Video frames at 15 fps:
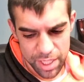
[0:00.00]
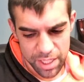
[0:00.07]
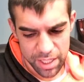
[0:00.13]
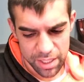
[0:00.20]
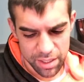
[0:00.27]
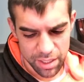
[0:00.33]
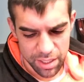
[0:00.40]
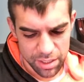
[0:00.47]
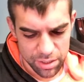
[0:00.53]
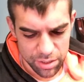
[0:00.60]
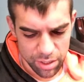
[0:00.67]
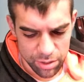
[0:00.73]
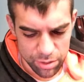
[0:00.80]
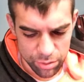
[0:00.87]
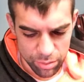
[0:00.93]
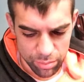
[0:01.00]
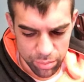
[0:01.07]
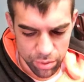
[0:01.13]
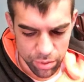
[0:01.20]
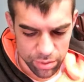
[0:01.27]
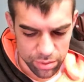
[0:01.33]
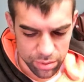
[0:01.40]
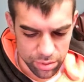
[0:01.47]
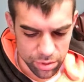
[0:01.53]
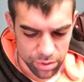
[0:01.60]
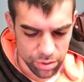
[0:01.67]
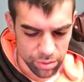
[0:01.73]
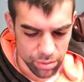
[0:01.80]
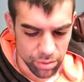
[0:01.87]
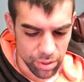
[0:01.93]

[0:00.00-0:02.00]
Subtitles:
And I think it is also important to